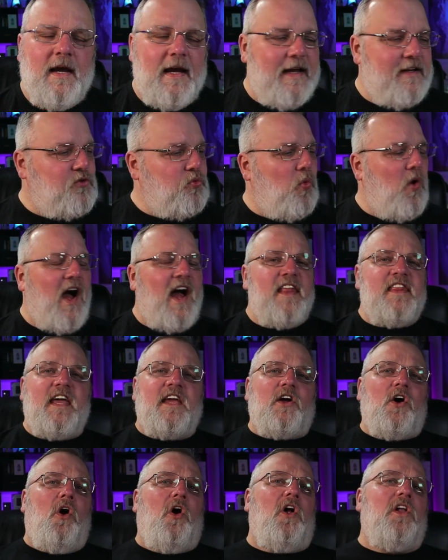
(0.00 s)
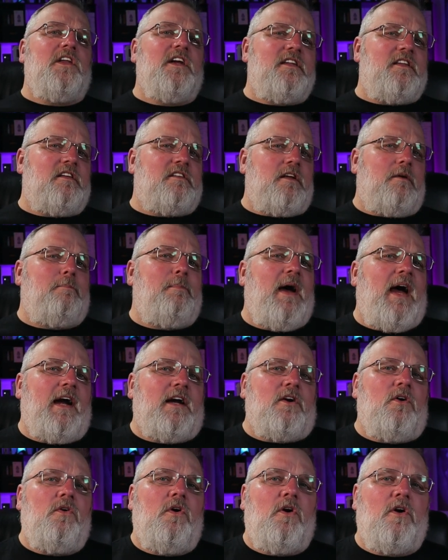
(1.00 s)
It's why they call it the
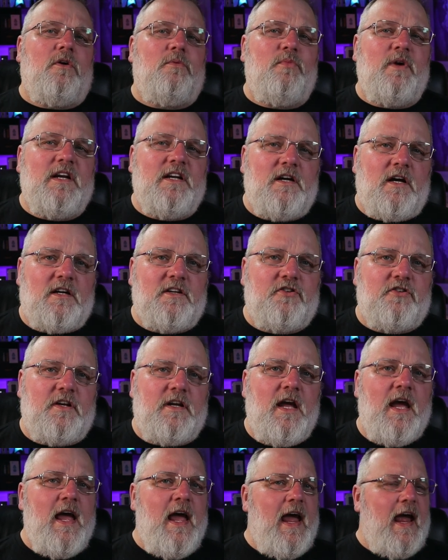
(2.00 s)
tobacco harm reduction,